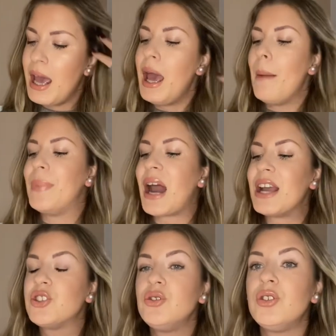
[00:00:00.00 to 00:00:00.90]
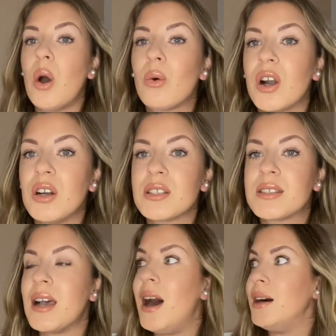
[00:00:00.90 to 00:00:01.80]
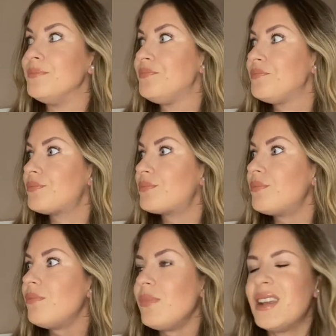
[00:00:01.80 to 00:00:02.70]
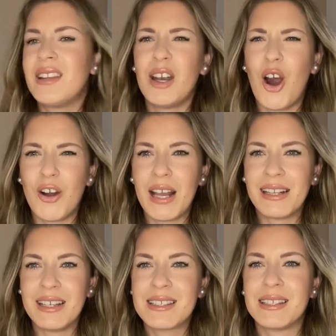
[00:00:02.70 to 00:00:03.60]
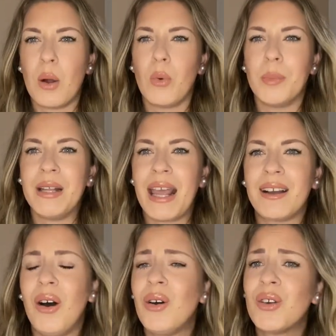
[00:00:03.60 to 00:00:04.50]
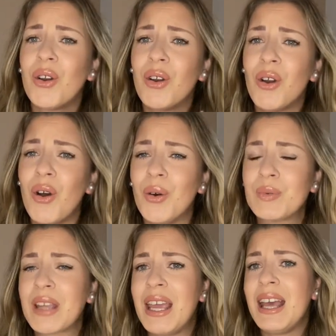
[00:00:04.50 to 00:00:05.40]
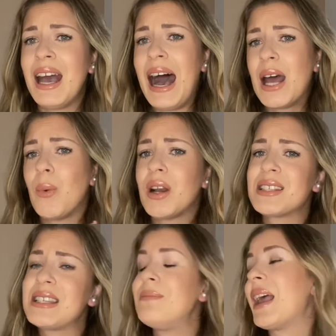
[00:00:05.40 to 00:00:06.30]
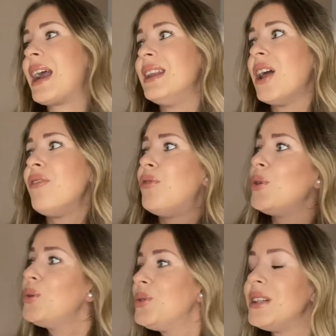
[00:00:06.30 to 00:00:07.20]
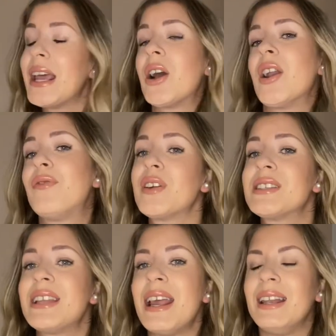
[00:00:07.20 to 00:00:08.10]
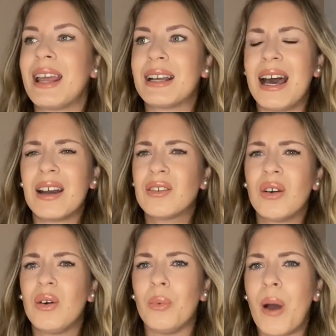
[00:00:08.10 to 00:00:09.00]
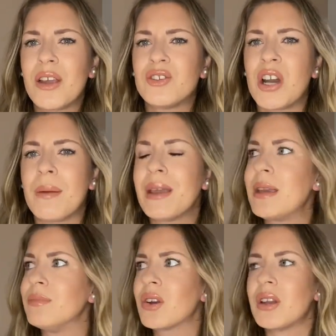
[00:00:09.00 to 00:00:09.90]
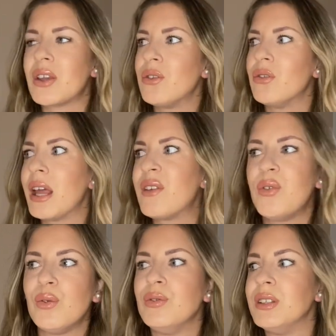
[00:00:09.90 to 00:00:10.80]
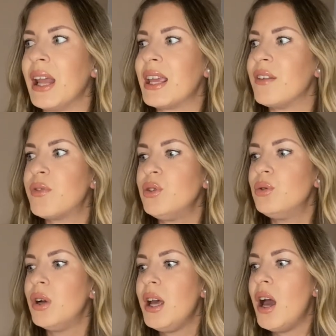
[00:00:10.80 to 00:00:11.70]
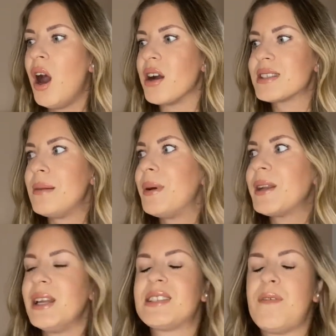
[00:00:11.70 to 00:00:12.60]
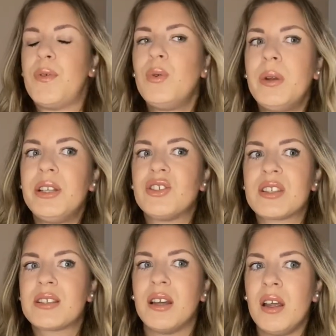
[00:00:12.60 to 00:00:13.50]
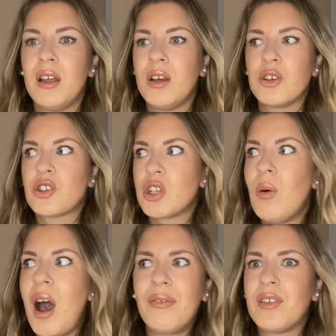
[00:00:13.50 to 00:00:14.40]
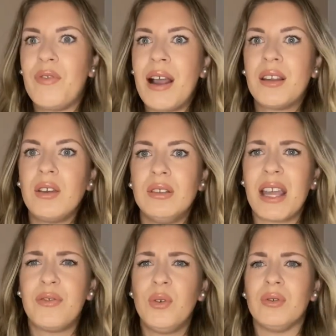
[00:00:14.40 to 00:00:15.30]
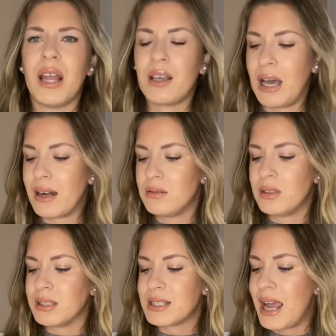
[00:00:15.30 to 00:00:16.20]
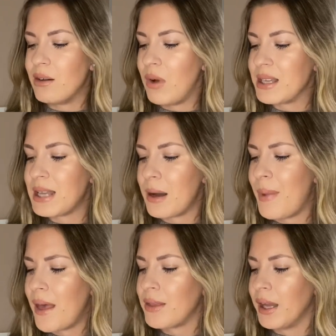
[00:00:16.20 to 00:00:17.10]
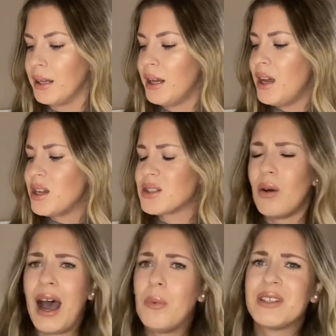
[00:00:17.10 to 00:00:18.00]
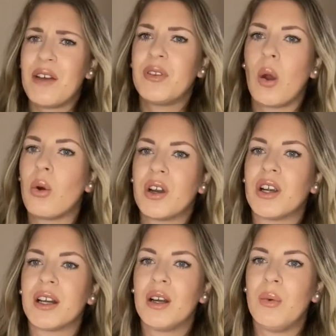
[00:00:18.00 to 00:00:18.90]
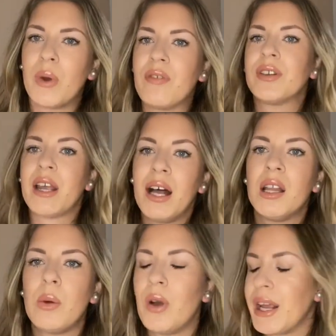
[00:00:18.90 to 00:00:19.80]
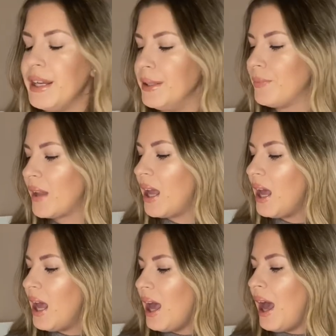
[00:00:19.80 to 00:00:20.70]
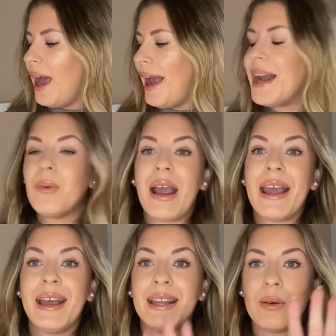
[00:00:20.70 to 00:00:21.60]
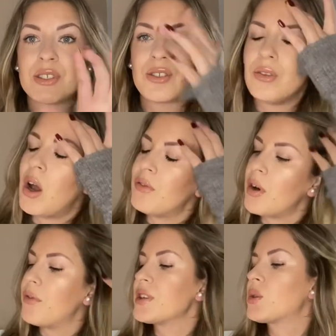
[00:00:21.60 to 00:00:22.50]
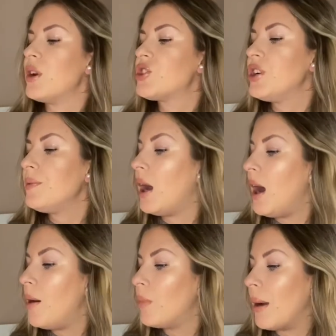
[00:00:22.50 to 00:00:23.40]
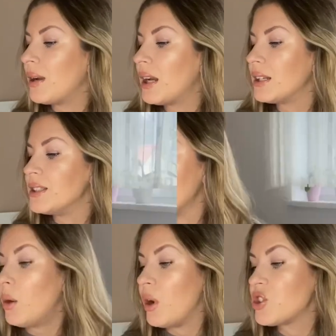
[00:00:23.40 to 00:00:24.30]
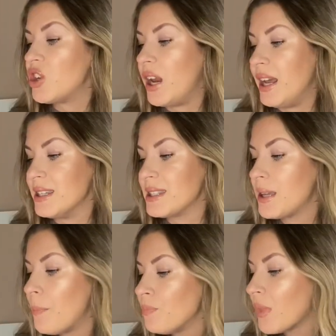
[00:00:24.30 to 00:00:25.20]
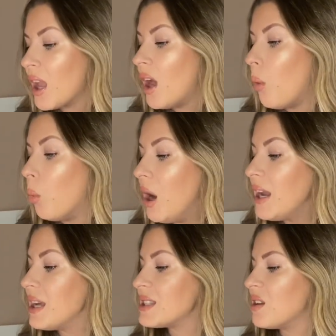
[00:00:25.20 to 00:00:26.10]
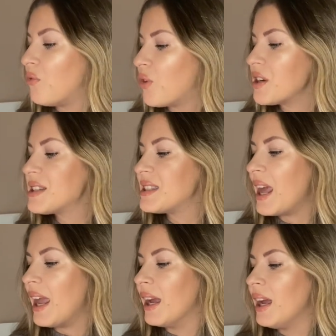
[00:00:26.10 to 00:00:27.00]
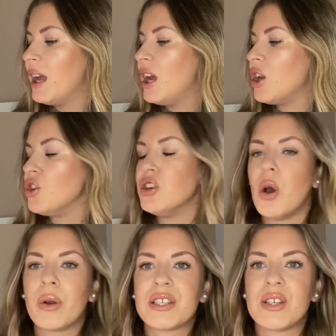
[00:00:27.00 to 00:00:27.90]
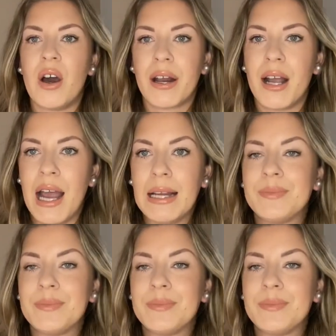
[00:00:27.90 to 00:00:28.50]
But I do know girls um, that are like this that will be like, oh, no, no, no. I don't want to seem like I love food, like on a first date. Like, I don't know why you're trying to make him look like you don't like food. Like, if you are somebody that's a foodie, just show off the fact that you like food. Like, I don't understand. Why is that a bad thing? So I would definitely order whatever the hell I want to eat. Anyway, that was too long for a first question. Uh, I'm going to continue. Second question is, what is the first thing you notice on a guy?